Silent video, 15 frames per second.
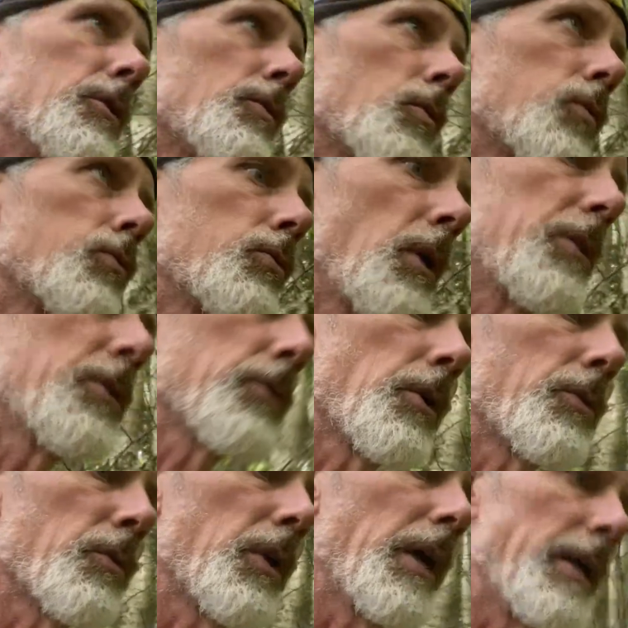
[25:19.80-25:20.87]
run your own
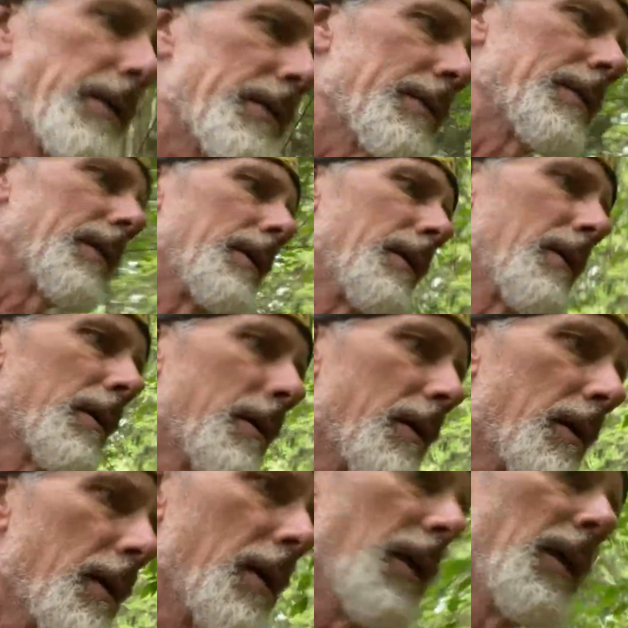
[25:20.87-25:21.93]
race.
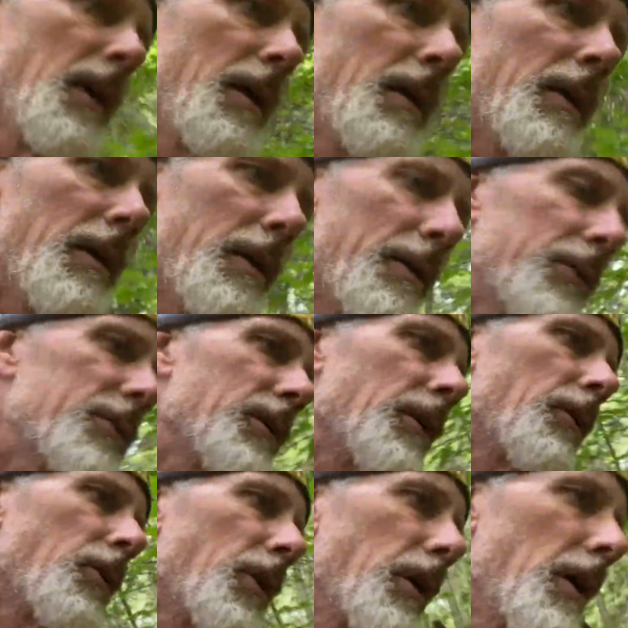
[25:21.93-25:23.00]

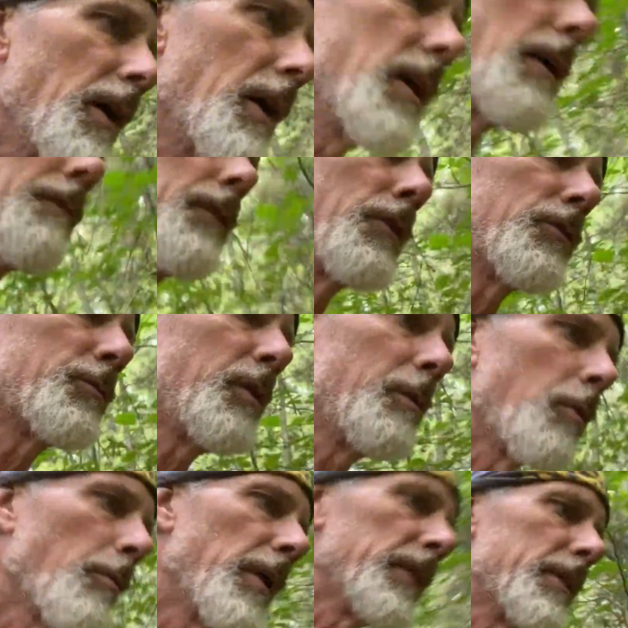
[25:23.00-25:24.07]
So if those people
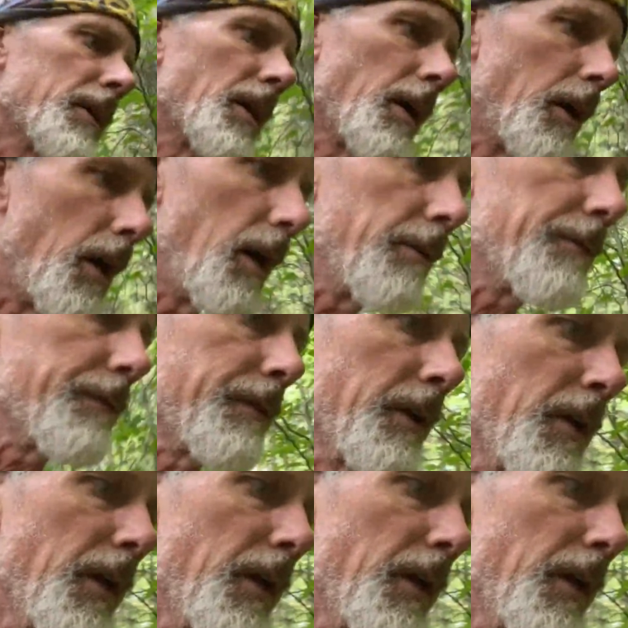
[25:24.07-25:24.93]
made the cutoff